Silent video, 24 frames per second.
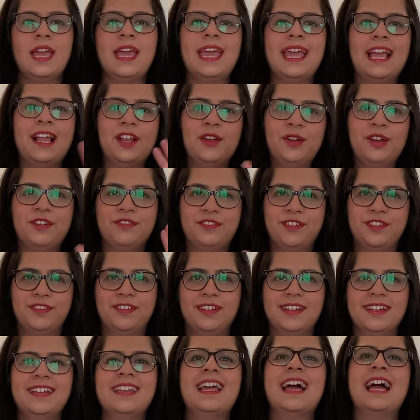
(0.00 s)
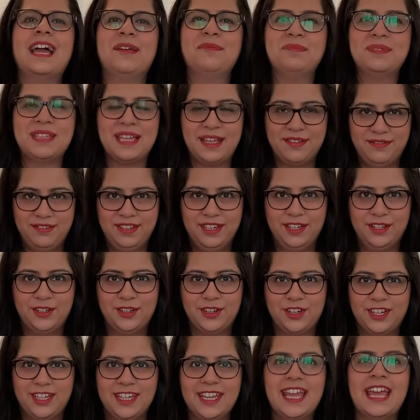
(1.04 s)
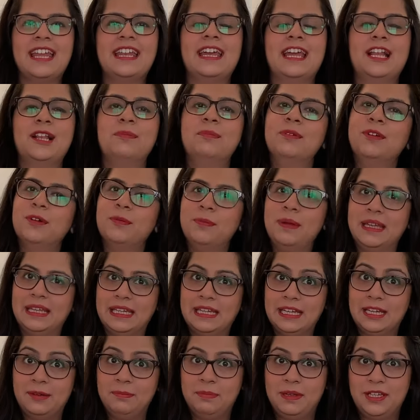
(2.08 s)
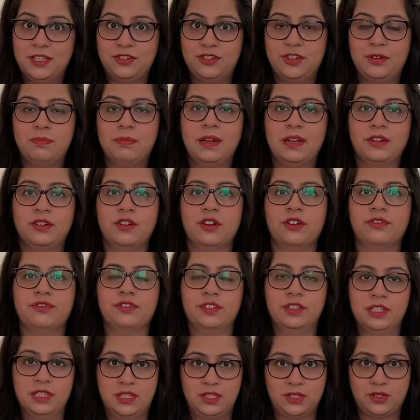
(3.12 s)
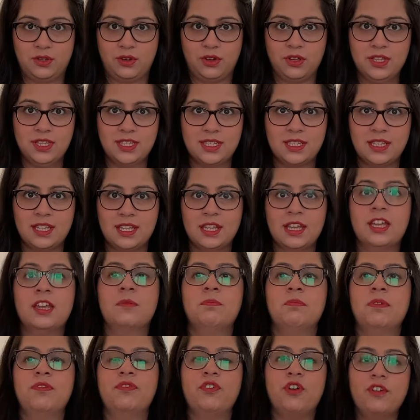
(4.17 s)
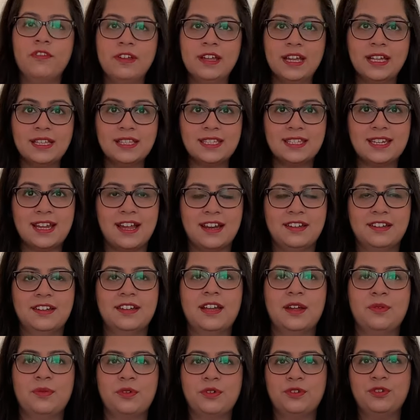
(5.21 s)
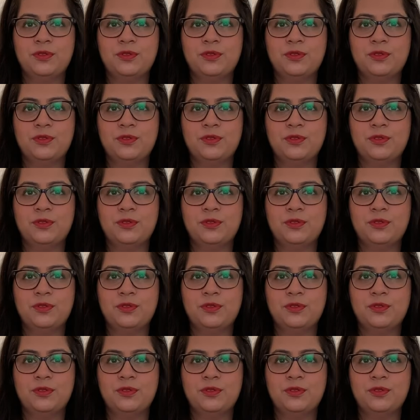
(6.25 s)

Hello everyone, I'm Savini and I will be your baking and pastry mentor for this course. Before we get started, I want to